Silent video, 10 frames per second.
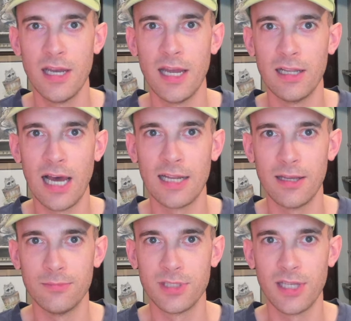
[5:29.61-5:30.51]
and a lot of
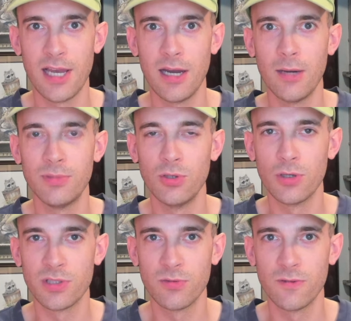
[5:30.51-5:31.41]
them say up
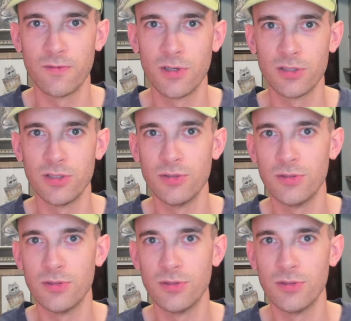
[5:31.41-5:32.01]
north to refer to